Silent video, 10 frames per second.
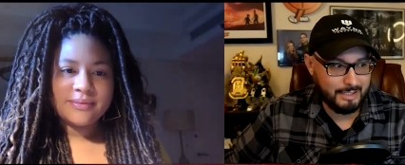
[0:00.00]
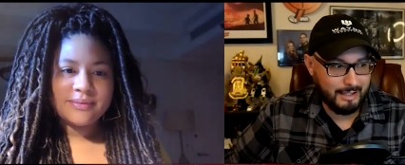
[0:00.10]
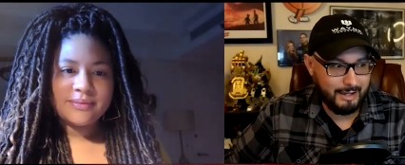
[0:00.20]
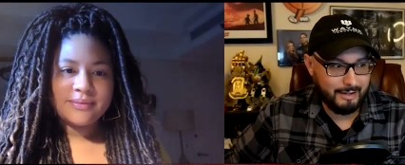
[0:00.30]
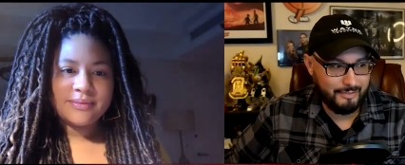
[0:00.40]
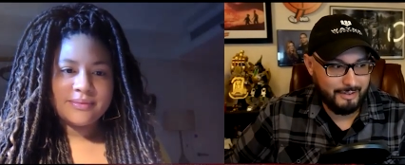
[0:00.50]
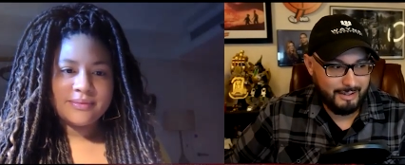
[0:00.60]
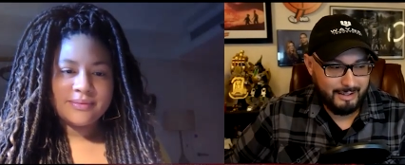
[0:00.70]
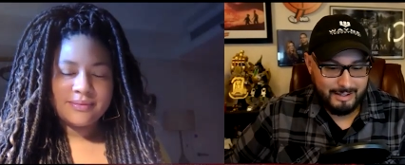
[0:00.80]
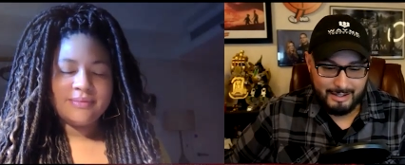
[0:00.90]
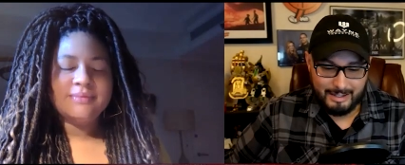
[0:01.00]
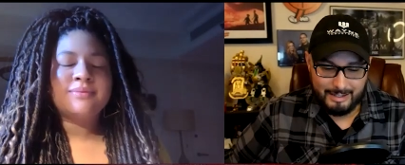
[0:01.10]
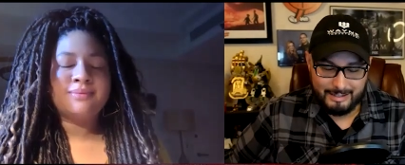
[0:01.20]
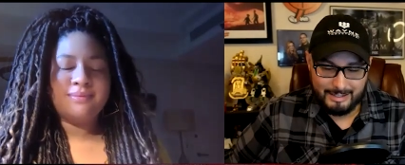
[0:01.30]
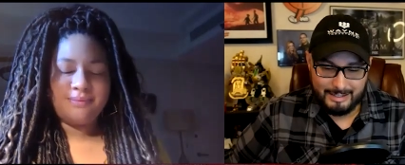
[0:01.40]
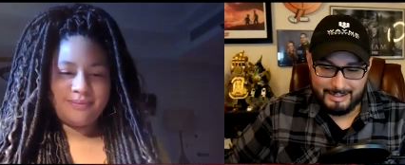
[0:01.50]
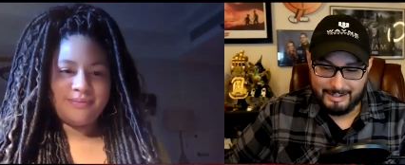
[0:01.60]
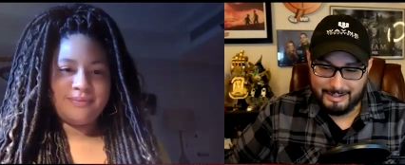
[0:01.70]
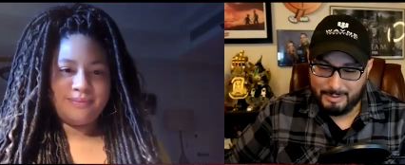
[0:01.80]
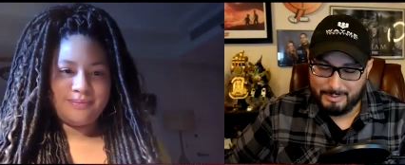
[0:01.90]
Speaker 1: life, and then
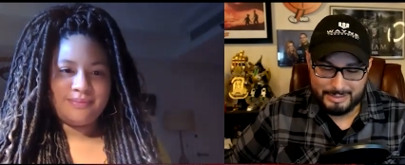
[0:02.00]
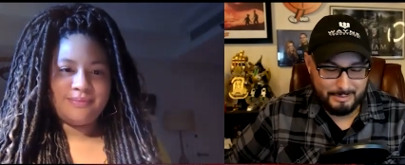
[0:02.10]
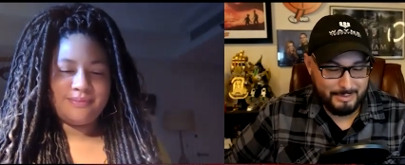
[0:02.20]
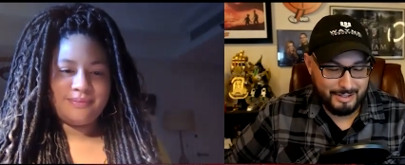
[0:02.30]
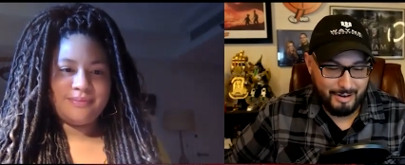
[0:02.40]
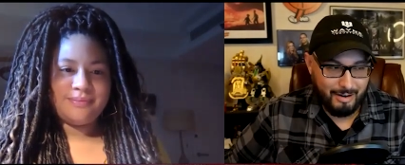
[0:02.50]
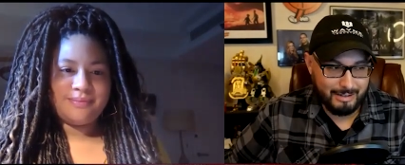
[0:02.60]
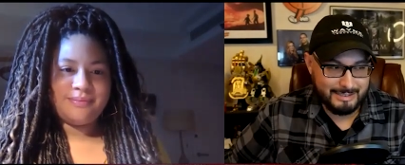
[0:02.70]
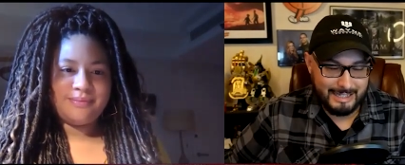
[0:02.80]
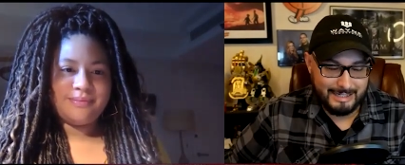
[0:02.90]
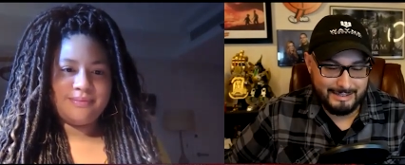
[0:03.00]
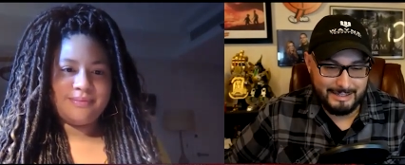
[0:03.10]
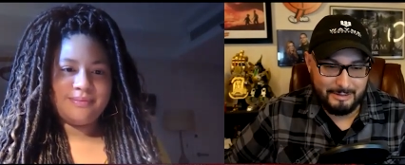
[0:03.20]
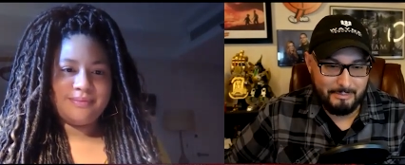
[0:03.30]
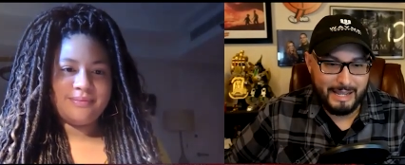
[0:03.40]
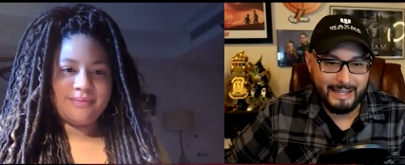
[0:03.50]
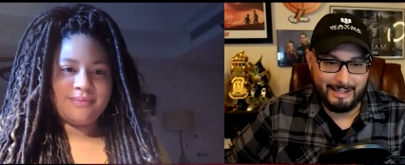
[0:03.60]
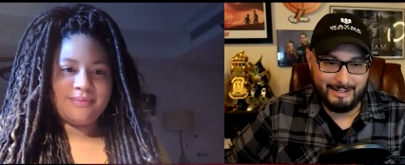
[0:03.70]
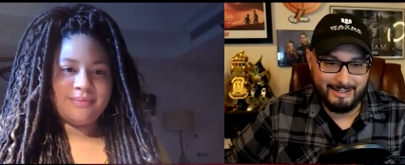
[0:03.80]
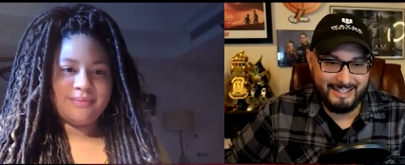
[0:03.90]
uh, maybe some of the cards that didn't make
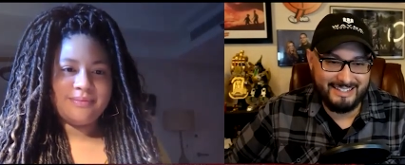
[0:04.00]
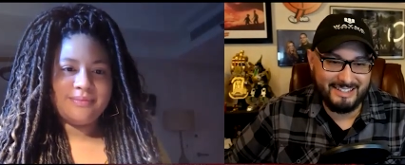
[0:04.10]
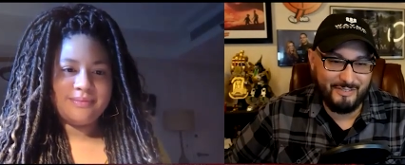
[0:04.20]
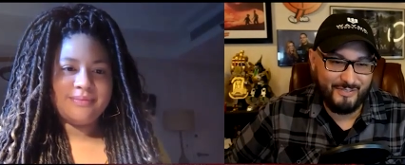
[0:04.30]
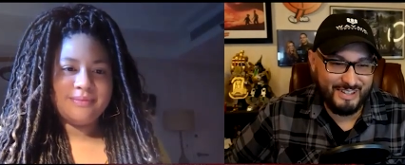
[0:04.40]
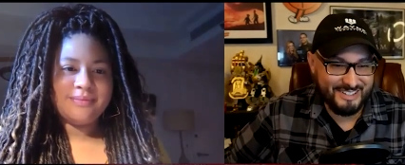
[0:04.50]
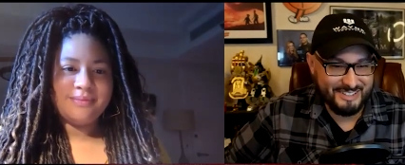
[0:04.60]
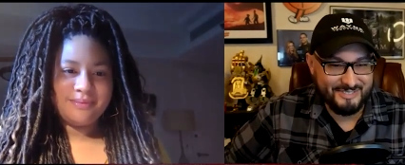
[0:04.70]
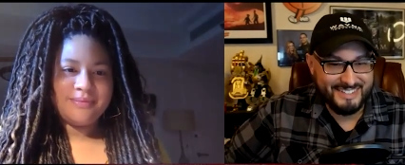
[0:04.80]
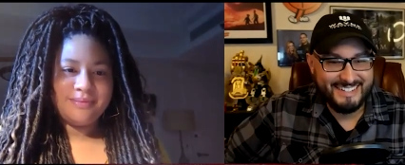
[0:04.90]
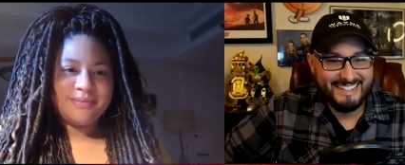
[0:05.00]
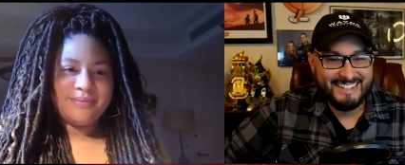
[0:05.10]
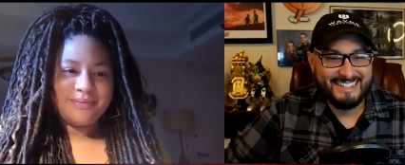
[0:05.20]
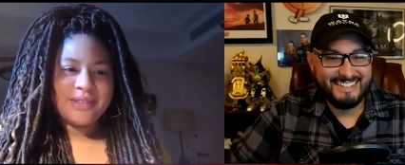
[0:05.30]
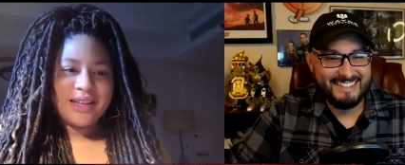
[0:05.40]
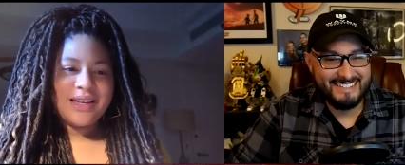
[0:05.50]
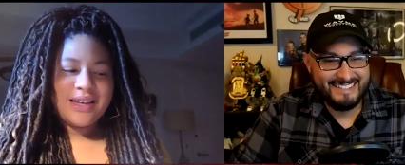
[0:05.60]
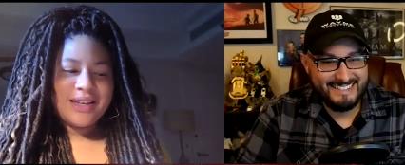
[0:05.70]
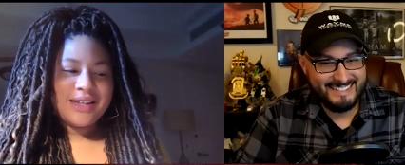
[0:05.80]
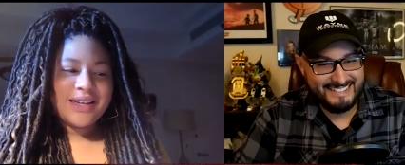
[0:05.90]
it in the film?
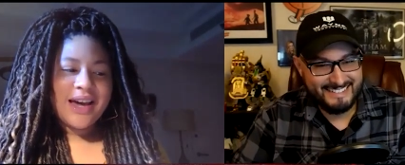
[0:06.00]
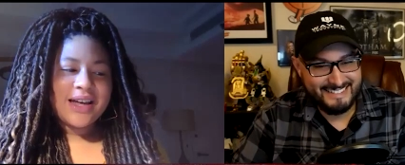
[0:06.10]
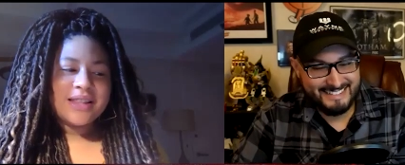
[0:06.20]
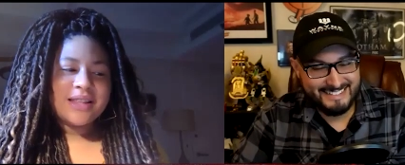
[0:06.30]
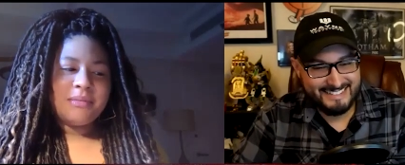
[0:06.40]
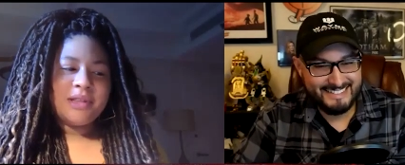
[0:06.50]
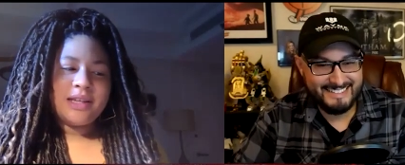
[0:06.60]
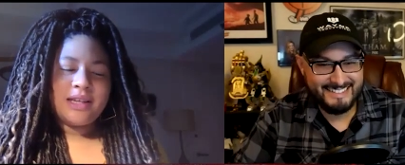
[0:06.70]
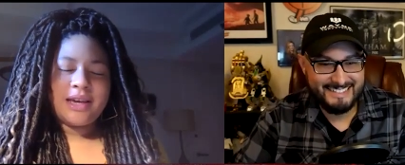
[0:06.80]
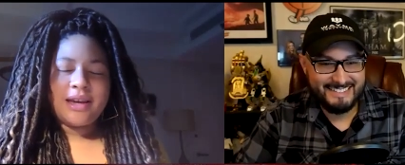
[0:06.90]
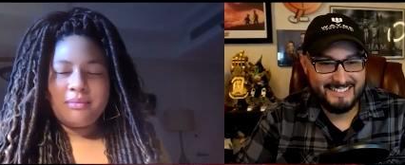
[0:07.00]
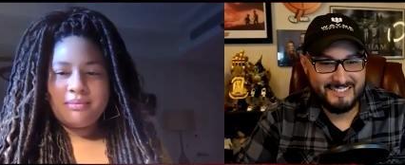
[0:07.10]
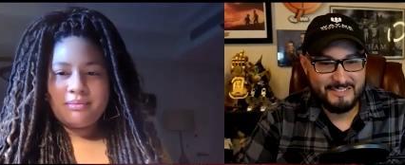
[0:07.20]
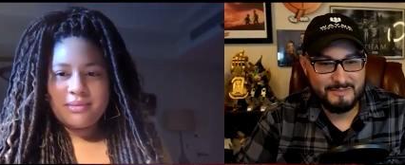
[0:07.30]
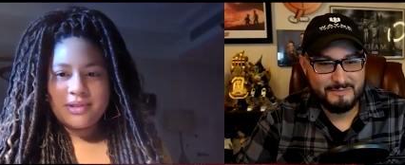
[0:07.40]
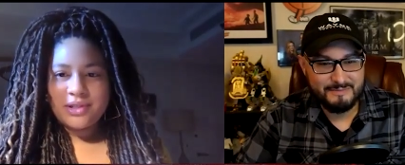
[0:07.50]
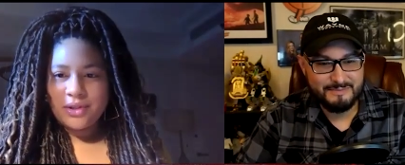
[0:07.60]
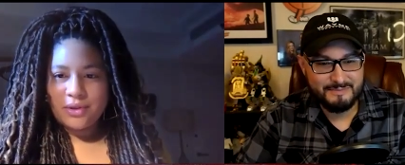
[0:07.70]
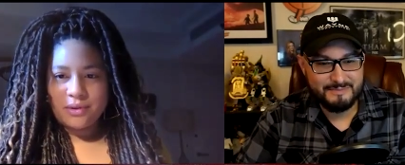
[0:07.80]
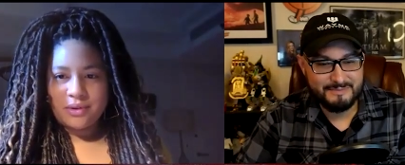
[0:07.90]
Speaker 2: Yeah, I mean, the game
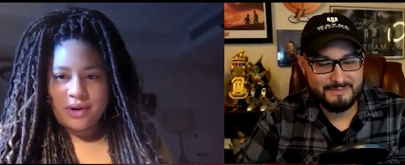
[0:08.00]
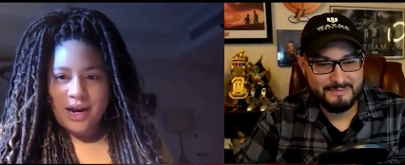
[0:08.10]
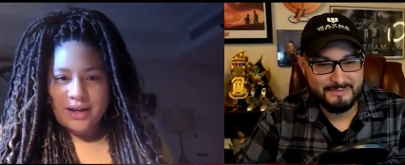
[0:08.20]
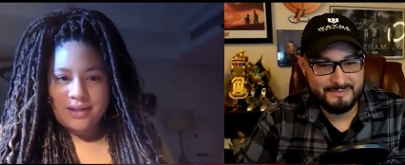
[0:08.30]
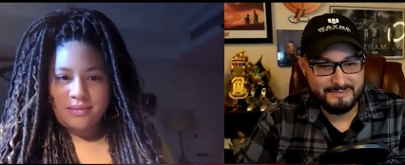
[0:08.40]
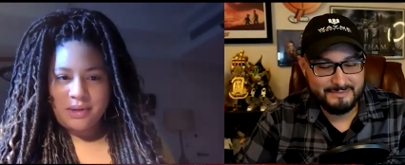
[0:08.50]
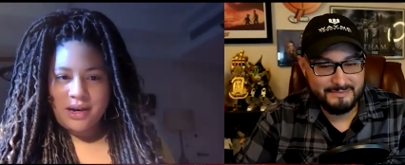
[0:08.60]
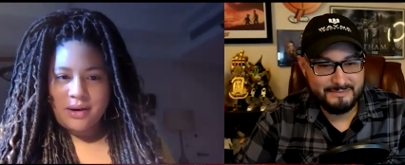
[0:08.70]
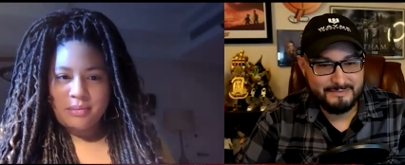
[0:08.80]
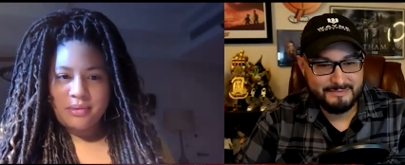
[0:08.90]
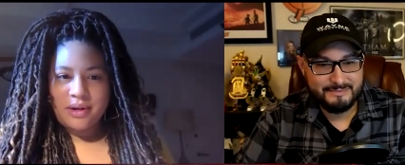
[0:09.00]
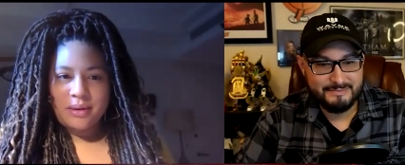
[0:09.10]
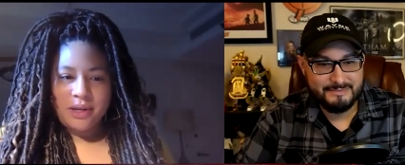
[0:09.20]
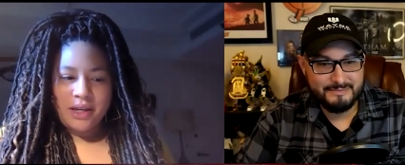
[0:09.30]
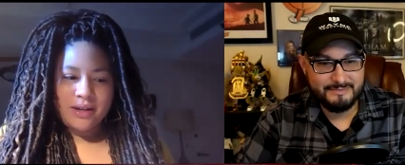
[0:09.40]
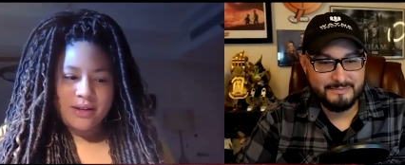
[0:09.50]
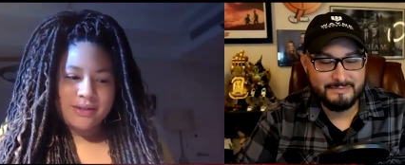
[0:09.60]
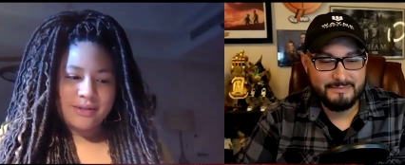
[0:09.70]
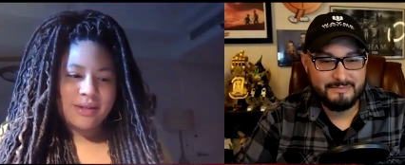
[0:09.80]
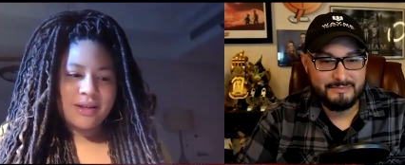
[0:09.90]
still cracks me up,
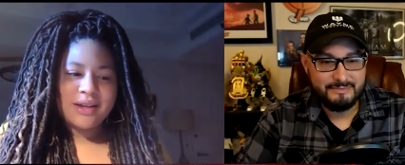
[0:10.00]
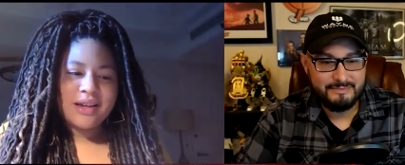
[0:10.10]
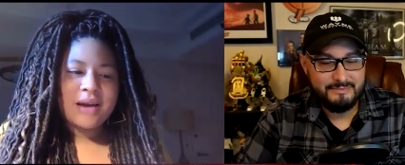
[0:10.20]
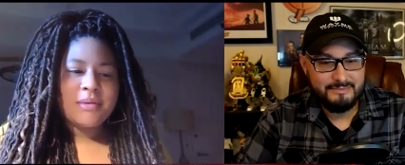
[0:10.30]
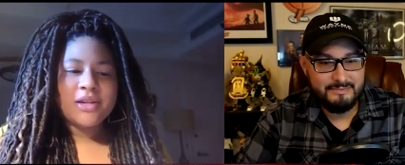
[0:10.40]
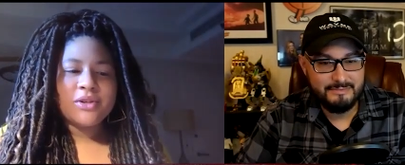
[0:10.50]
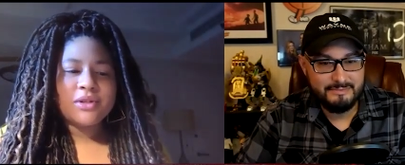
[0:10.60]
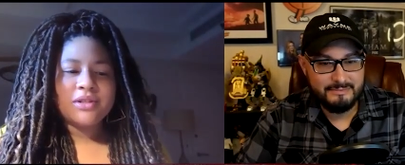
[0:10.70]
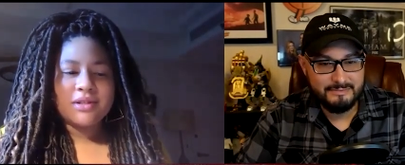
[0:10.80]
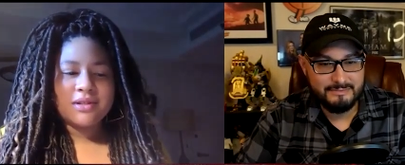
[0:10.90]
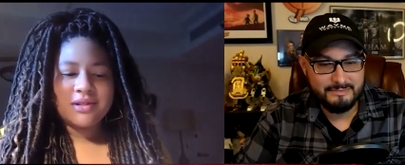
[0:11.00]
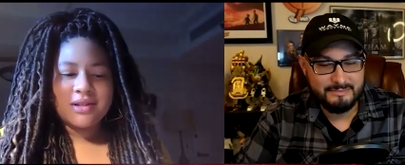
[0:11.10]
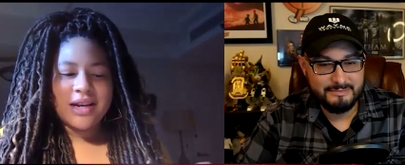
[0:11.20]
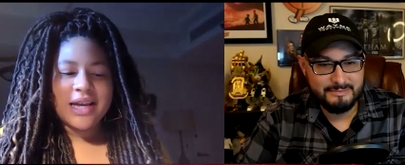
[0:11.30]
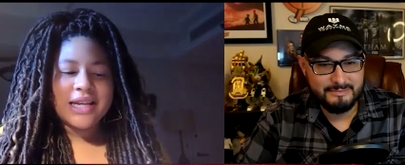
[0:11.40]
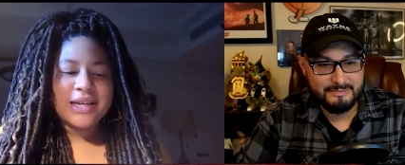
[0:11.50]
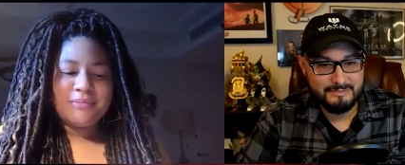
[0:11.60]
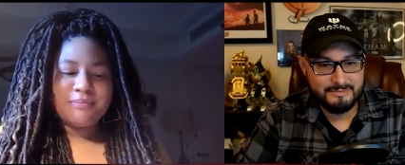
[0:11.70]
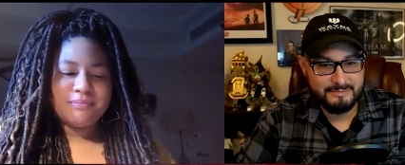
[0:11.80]
because I mean, you can just any